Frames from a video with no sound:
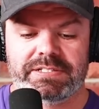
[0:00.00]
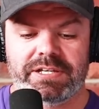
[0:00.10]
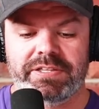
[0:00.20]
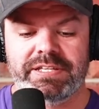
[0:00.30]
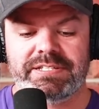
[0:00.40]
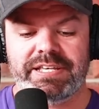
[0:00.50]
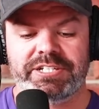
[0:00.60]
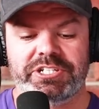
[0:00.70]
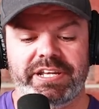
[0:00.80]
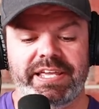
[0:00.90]
So, this
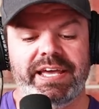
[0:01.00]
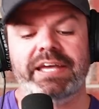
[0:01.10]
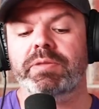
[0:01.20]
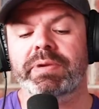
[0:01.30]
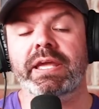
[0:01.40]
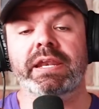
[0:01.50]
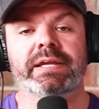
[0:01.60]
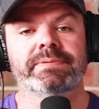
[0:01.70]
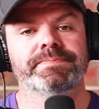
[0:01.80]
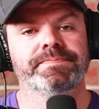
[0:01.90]
section here in the
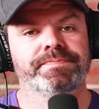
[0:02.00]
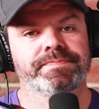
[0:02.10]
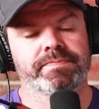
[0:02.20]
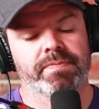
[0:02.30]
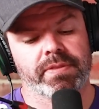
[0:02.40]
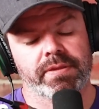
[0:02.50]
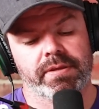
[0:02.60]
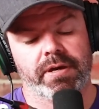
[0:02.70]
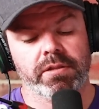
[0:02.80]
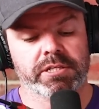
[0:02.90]
beginning,
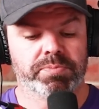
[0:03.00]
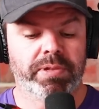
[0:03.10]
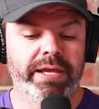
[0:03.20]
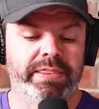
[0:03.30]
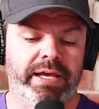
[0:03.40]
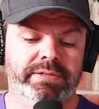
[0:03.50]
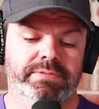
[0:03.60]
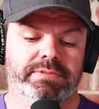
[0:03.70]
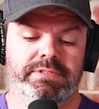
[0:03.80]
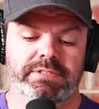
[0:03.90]
I'll explain that.